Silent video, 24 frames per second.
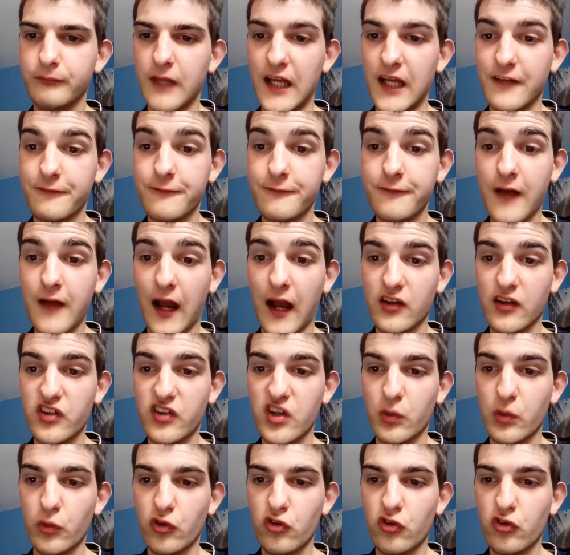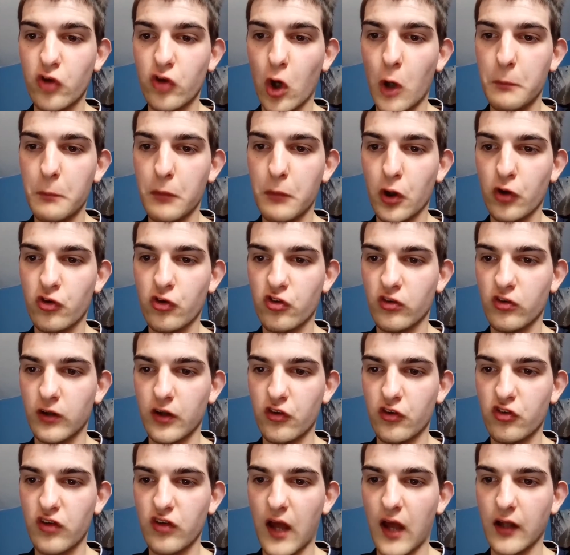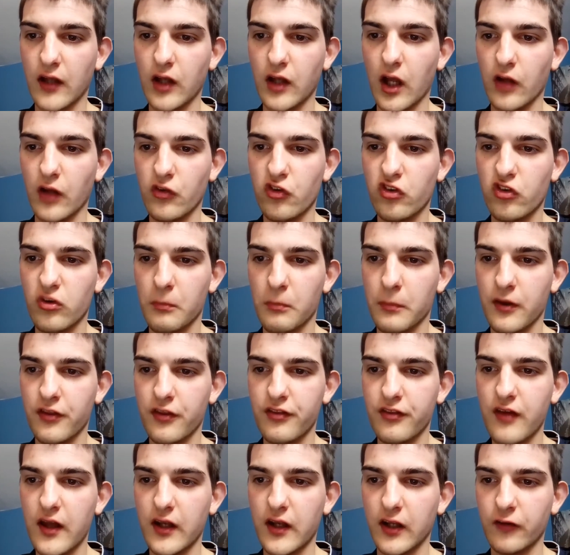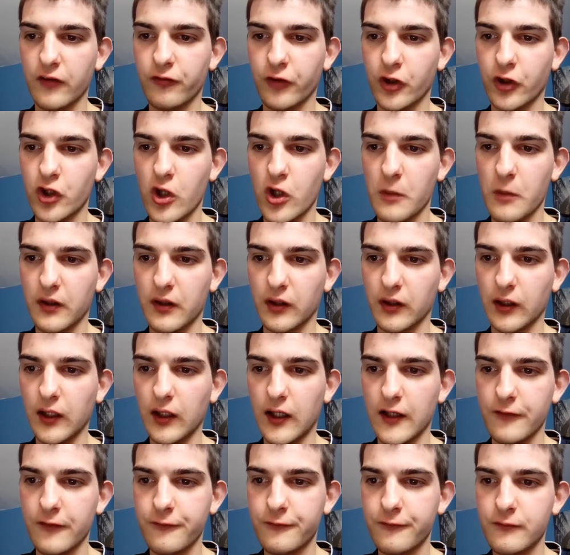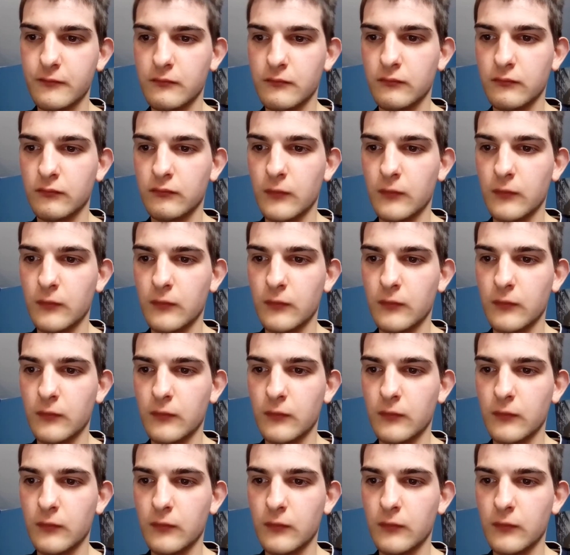In fact, he was so merciless and unsympathetic for human life,